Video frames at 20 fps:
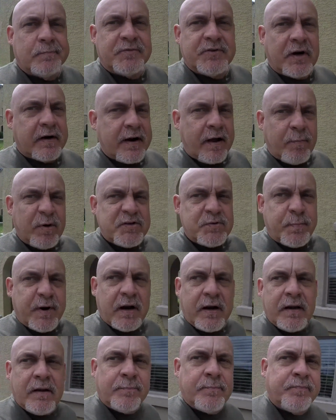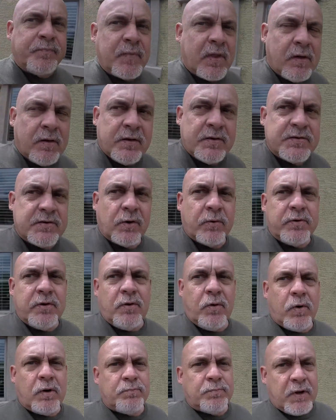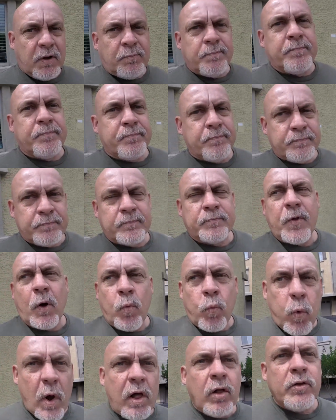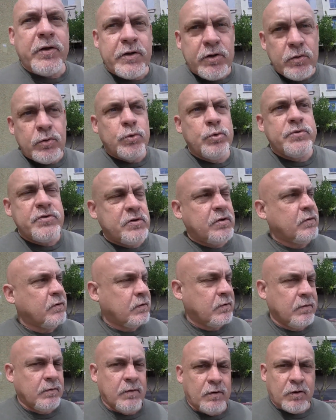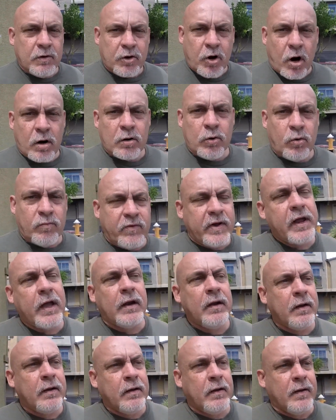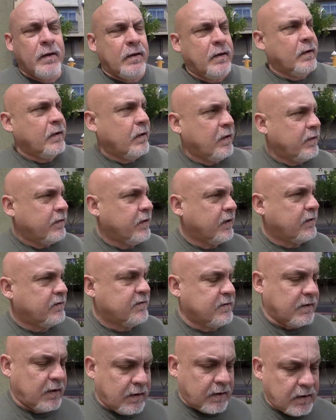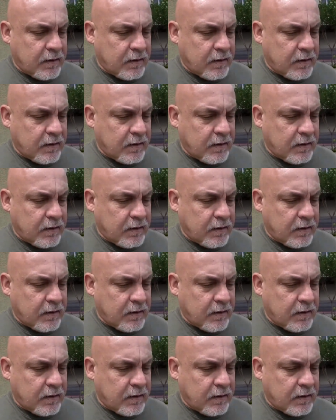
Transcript: She doesn't have much money, so a well-used cargo van that